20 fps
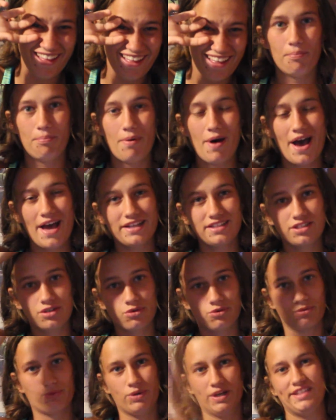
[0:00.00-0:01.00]
But
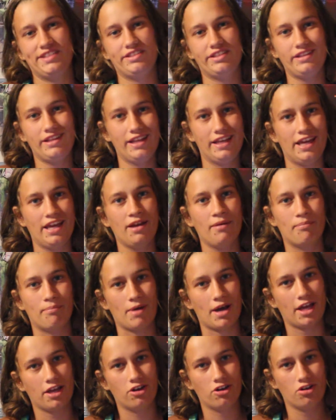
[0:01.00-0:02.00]
recently,
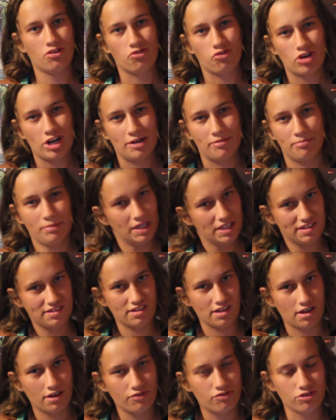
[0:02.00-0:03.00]
my good friend
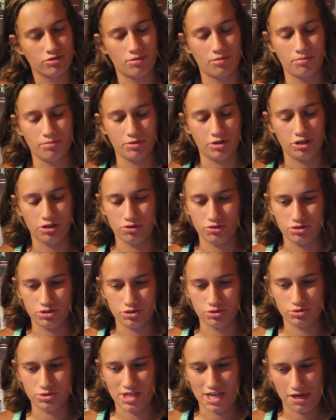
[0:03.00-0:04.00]
Misa from the
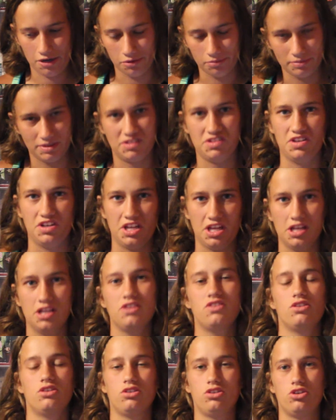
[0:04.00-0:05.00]
YouTube channel Misa
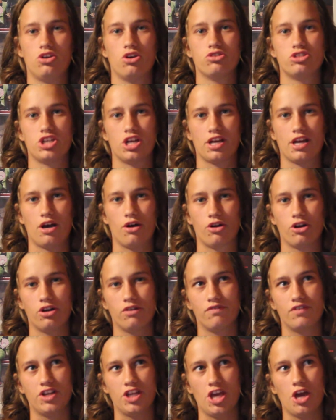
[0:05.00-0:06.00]
Days, go check out her
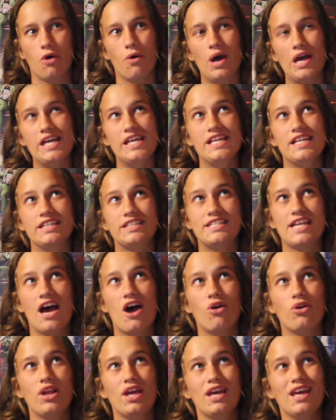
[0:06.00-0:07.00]
video
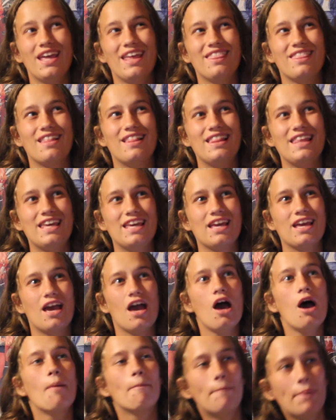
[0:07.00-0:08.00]
down in the link
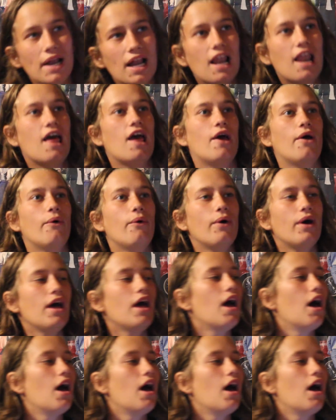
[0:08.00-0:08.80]
below.